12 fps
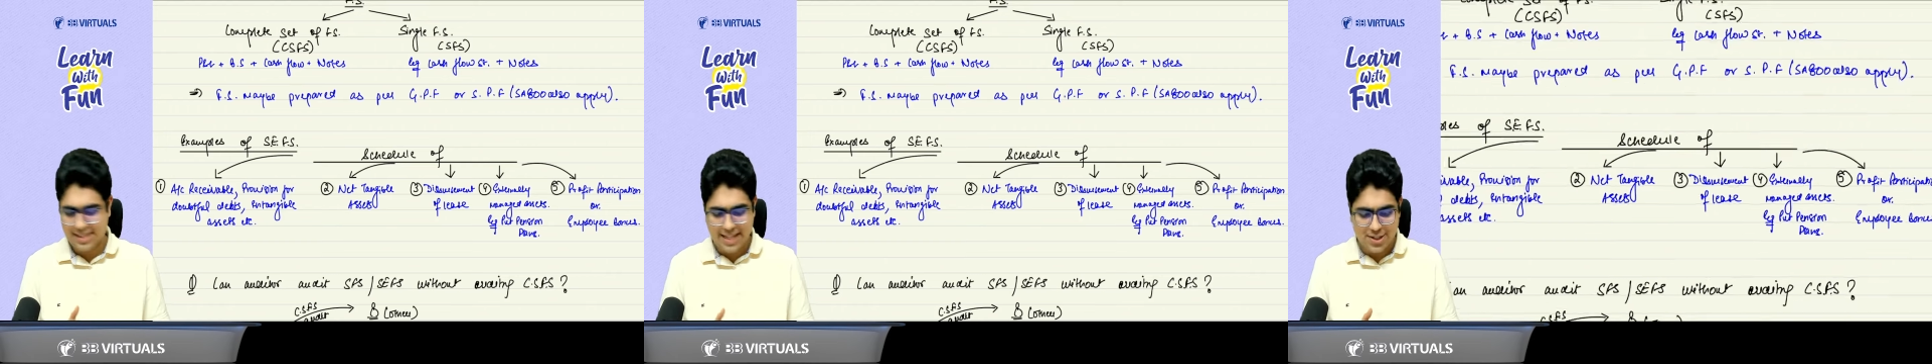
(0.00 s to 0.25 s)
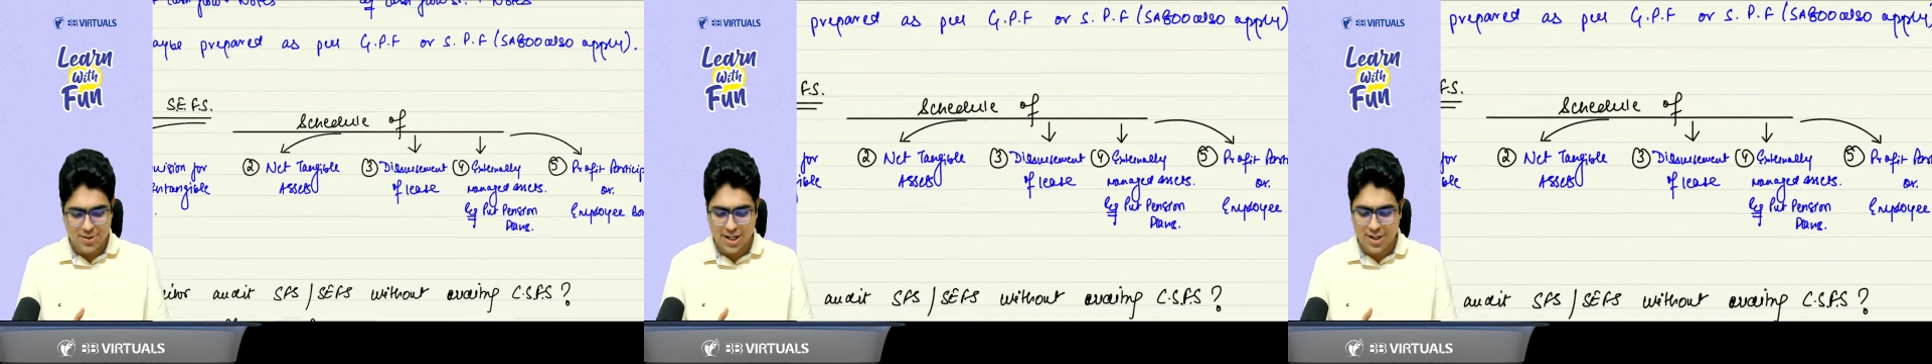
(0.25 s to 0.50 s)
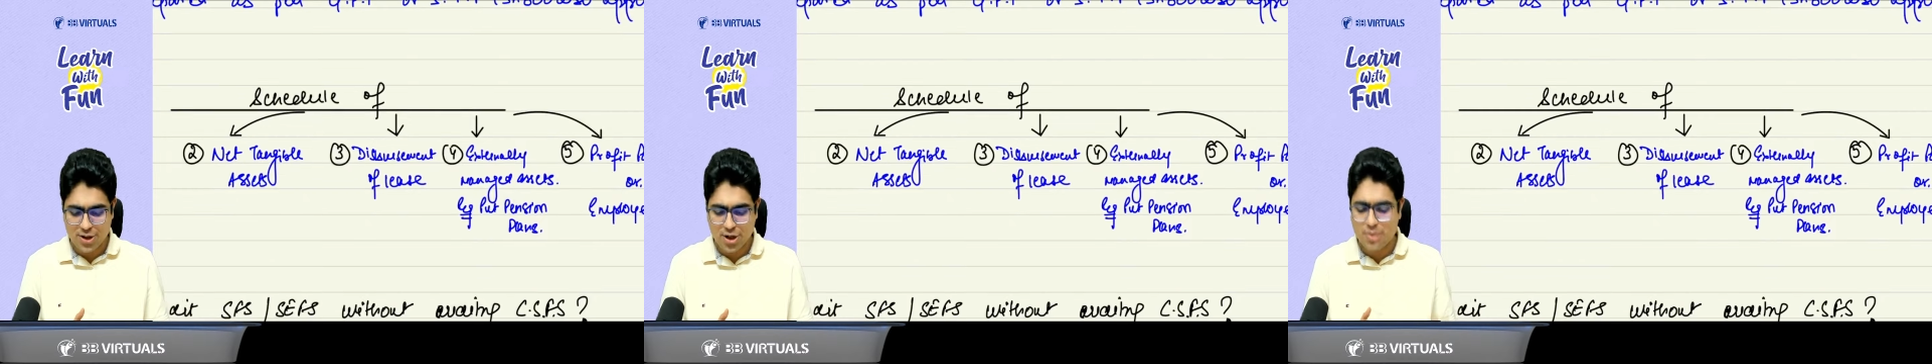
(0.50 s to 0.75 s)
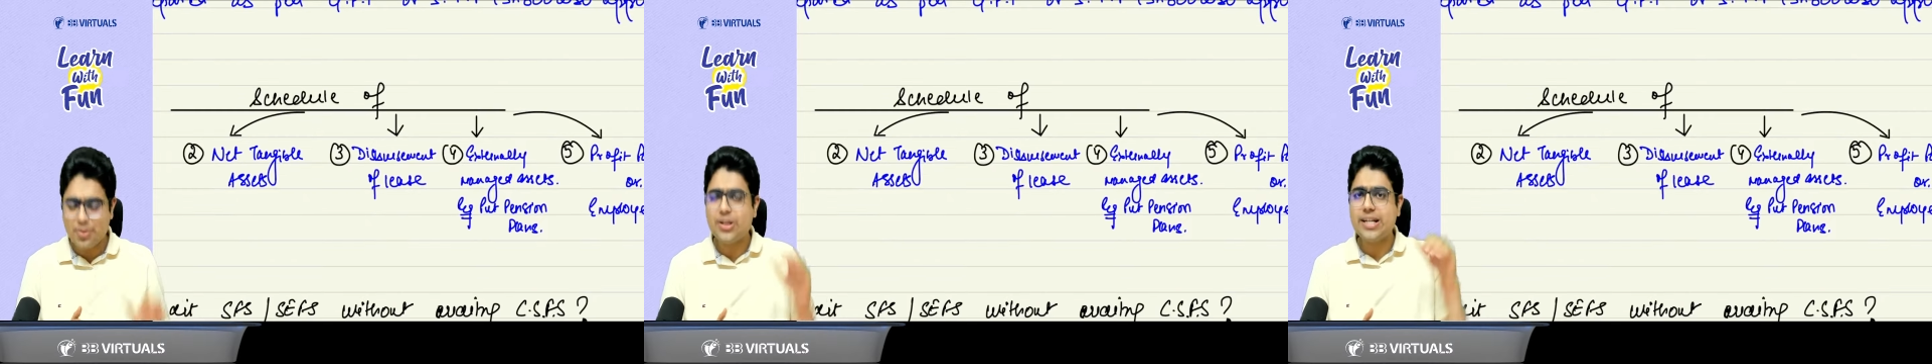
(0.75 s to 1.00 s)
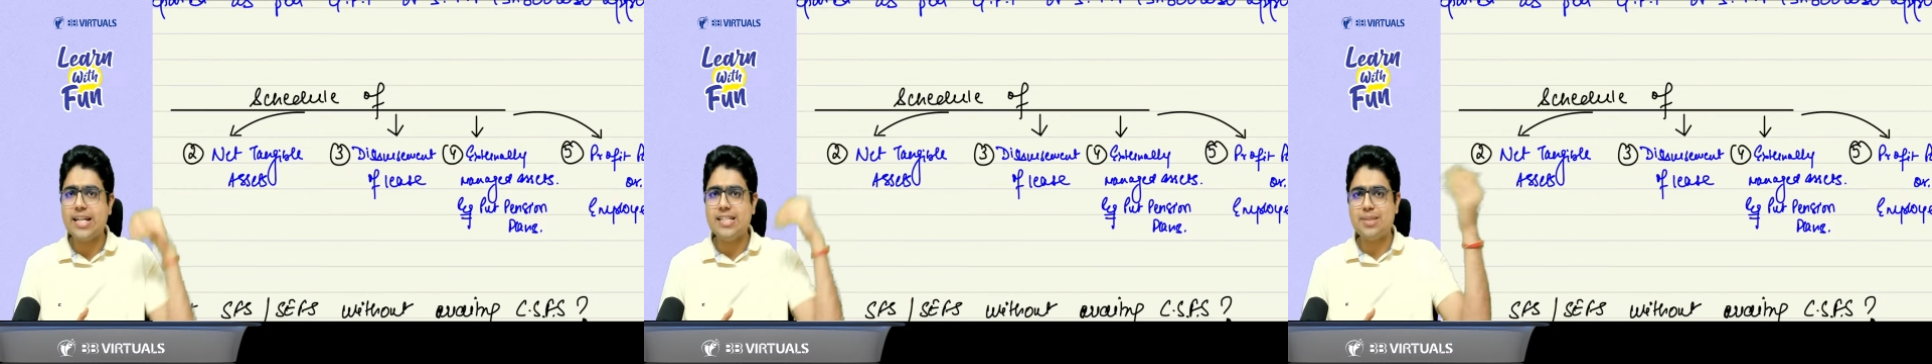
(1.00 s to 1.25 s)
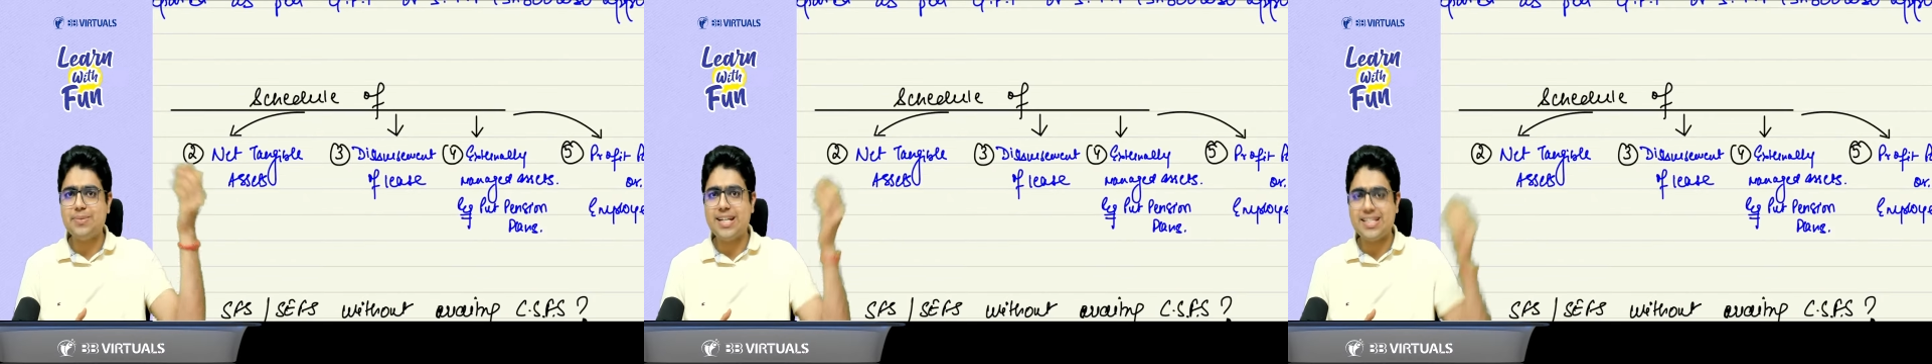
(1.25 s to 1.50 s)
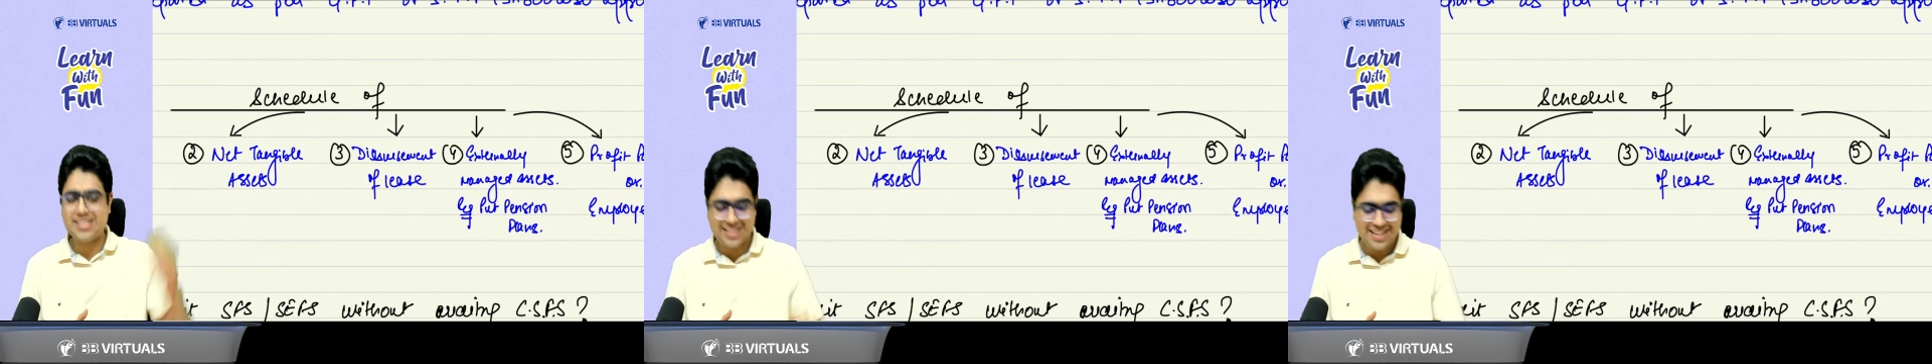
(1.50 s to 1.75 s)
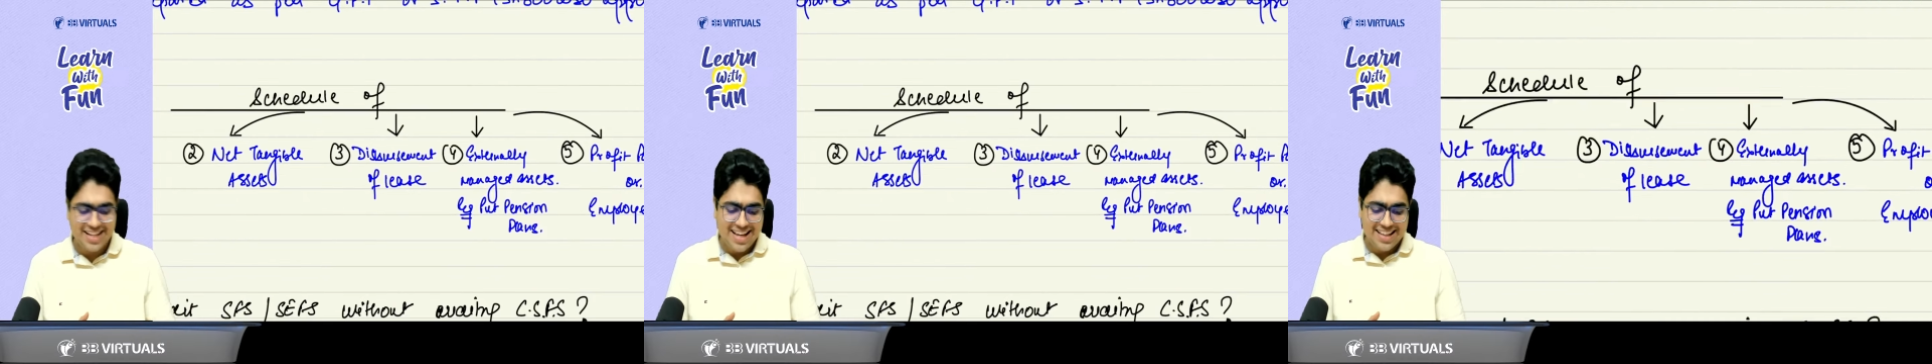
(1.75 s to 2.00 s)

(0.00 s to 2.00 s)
Then you can talk about tangible asset.